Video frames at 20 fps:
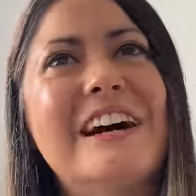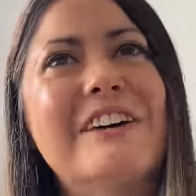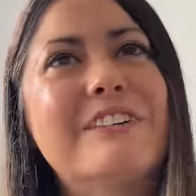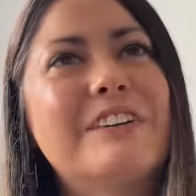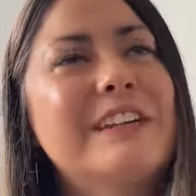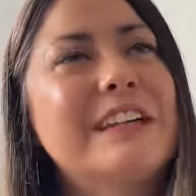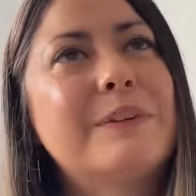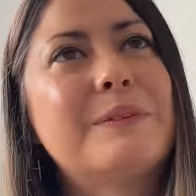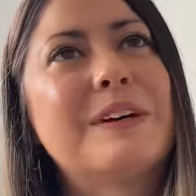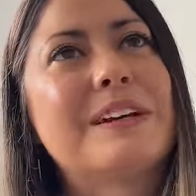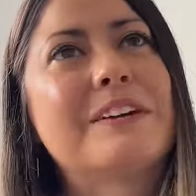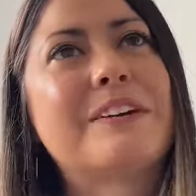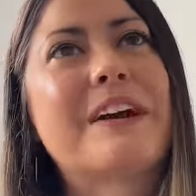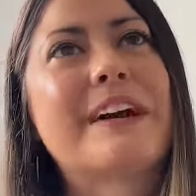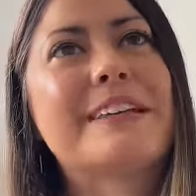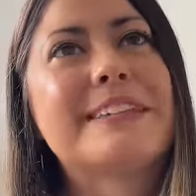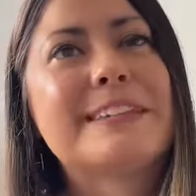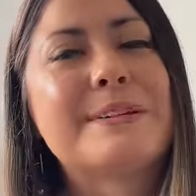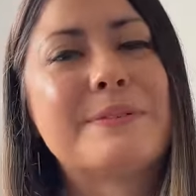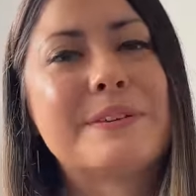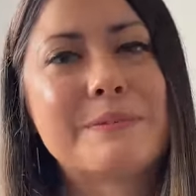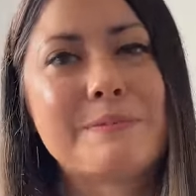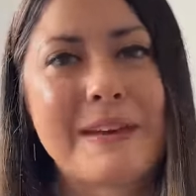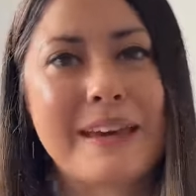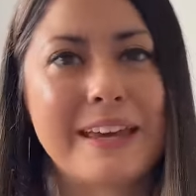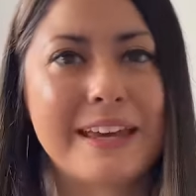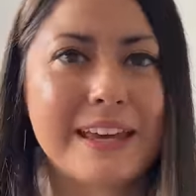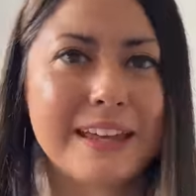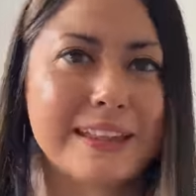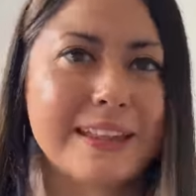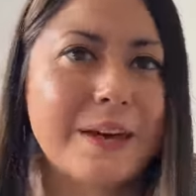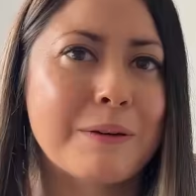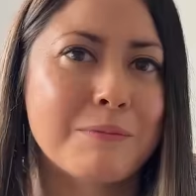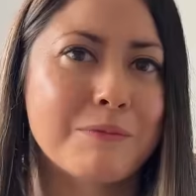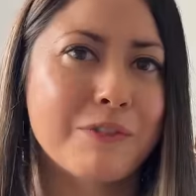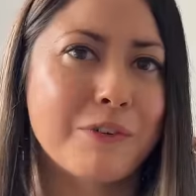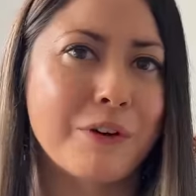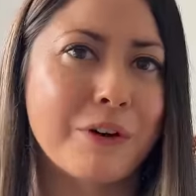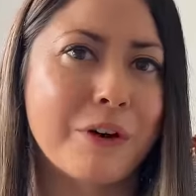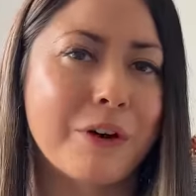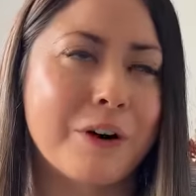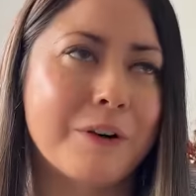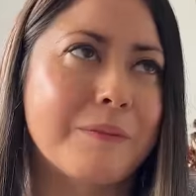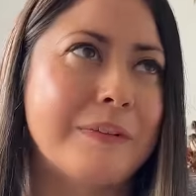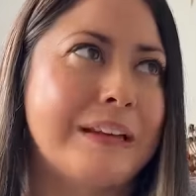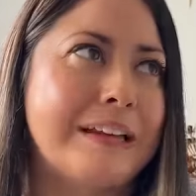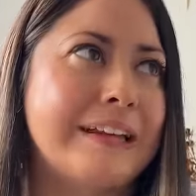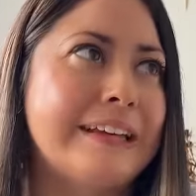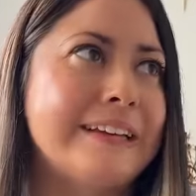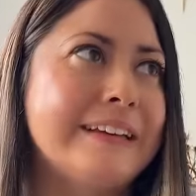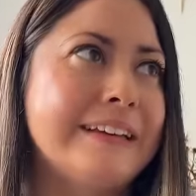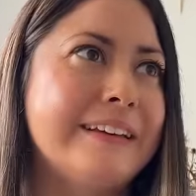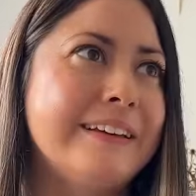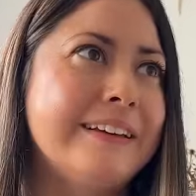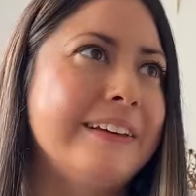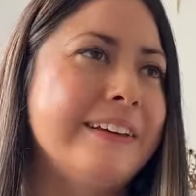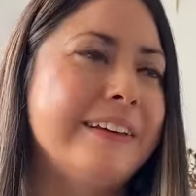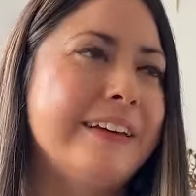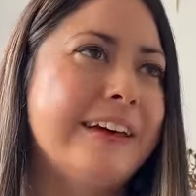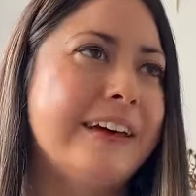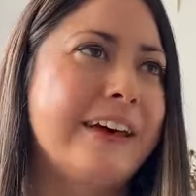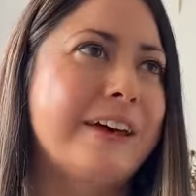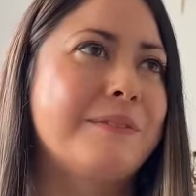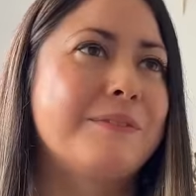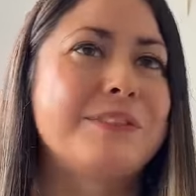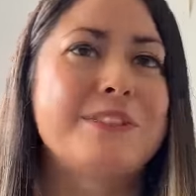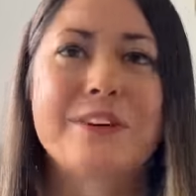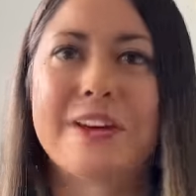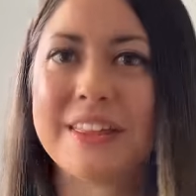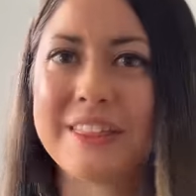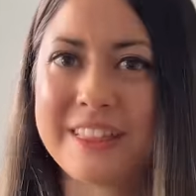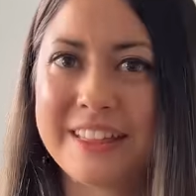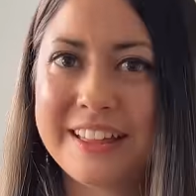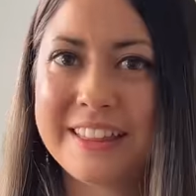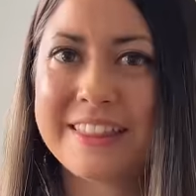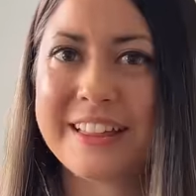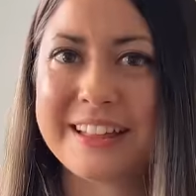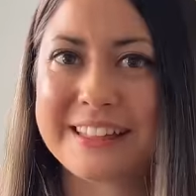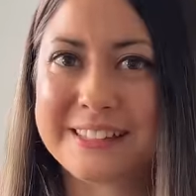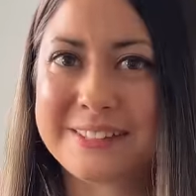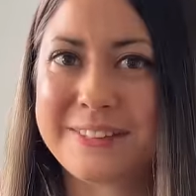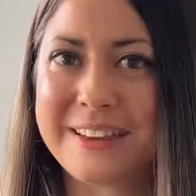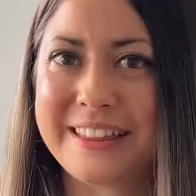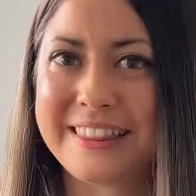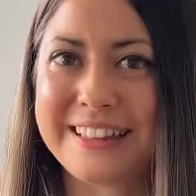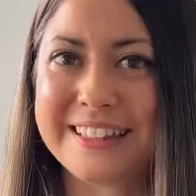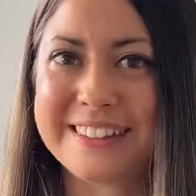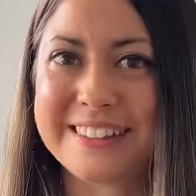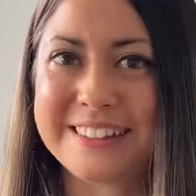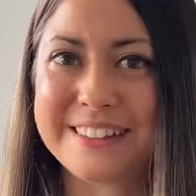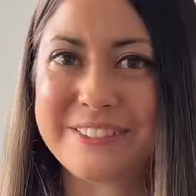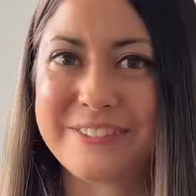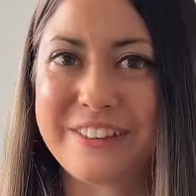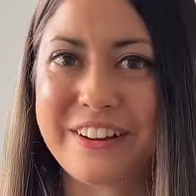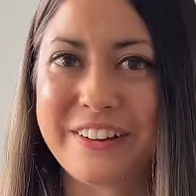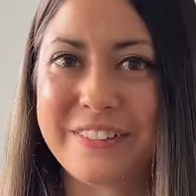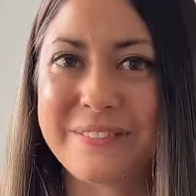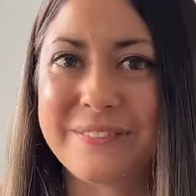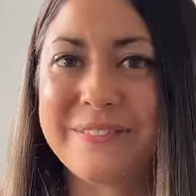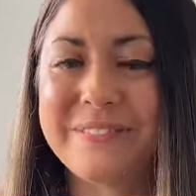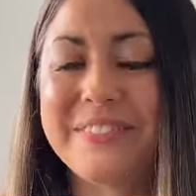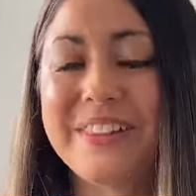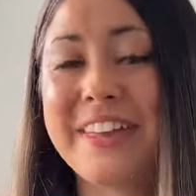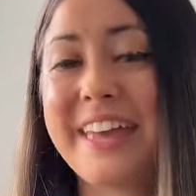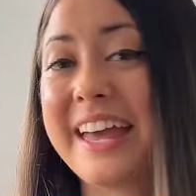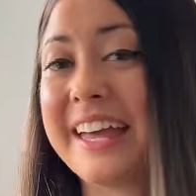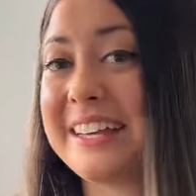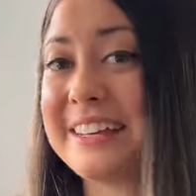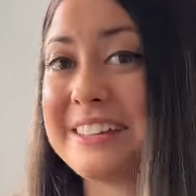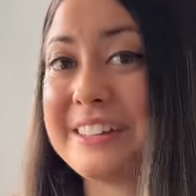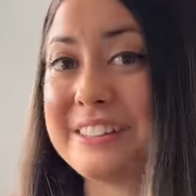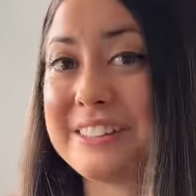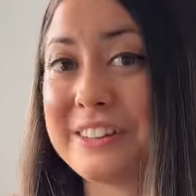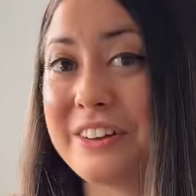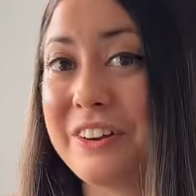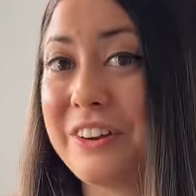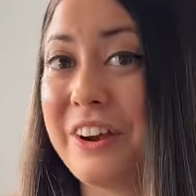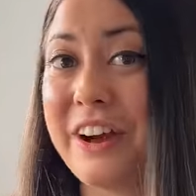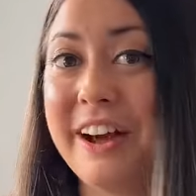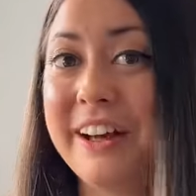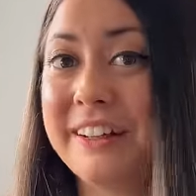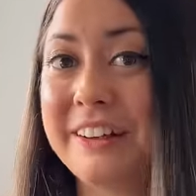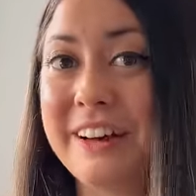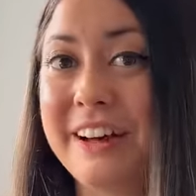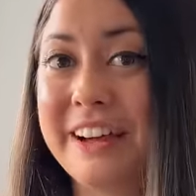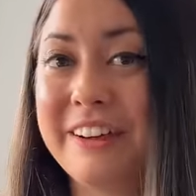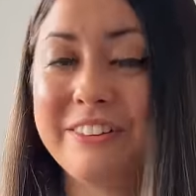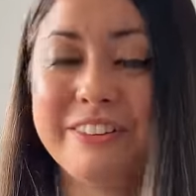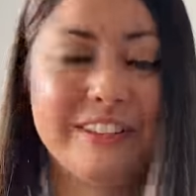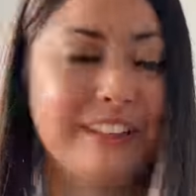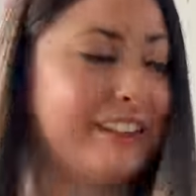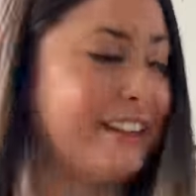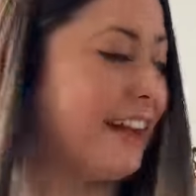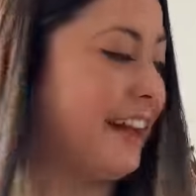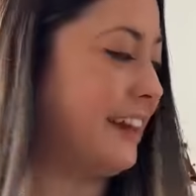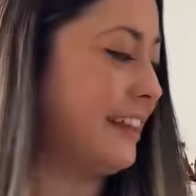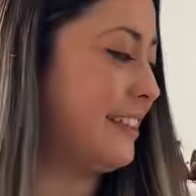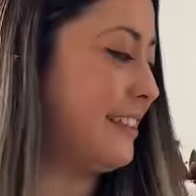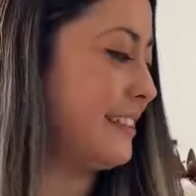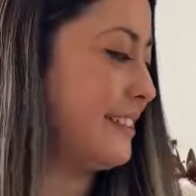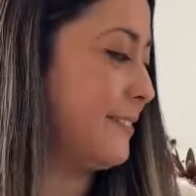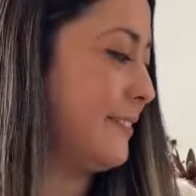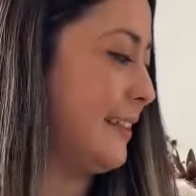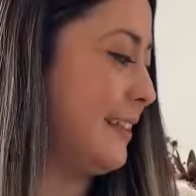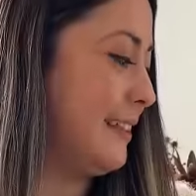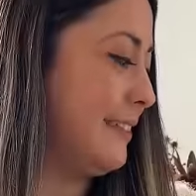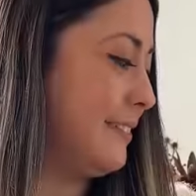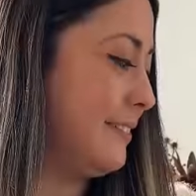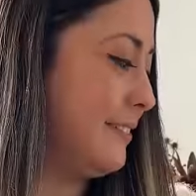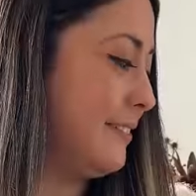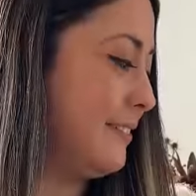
I really went crazy with making them for a hot minute. Um, so I think that's where this is from. And so I, I really like this one.